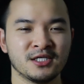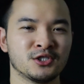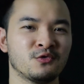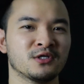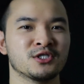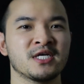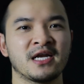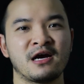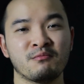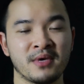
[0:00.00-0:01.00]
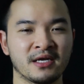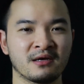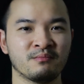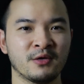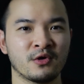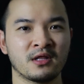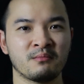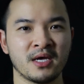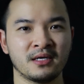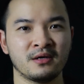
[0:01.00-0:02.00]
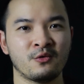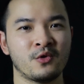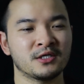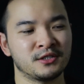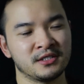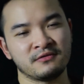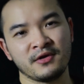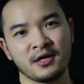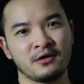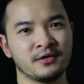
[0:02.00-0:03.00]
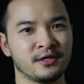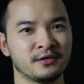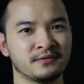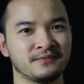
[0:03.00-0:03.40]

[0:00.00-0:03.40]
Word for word: To understand how men compete with other men, watch this video here.